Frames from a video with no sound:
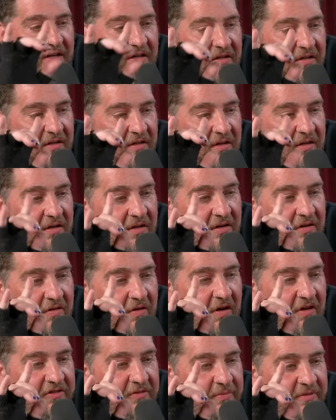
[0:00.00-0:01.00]
yeah.
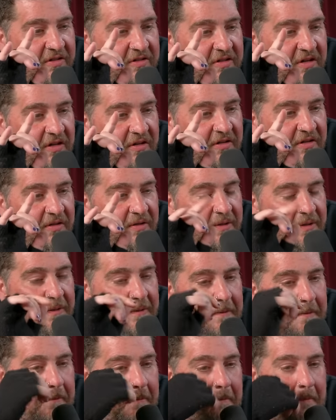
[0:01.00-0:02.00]
across from each other,
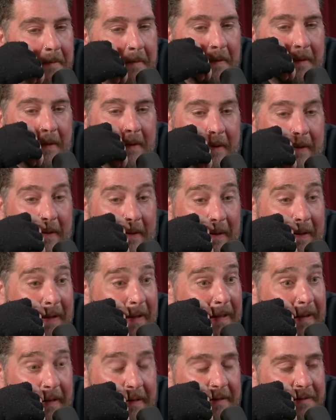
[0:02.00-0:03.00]

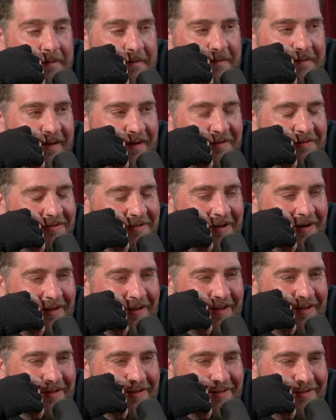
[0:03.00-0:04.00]
and I didn't. I just kind of
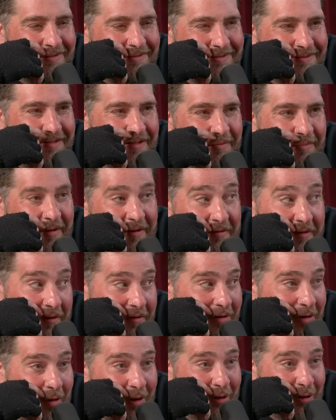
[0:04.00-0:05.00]
like then
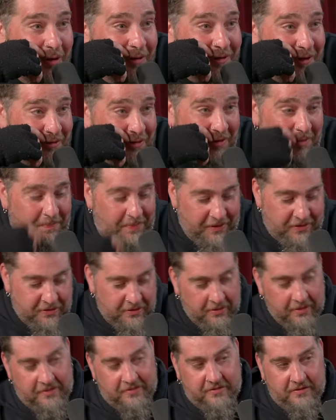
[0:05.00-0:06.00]
you know I looked, I took a
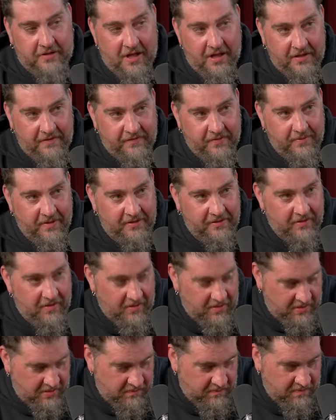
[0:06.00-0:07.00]
picture like slowly for my
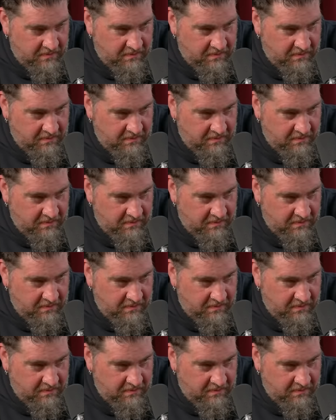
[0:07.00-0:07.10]
daughter. I'm like,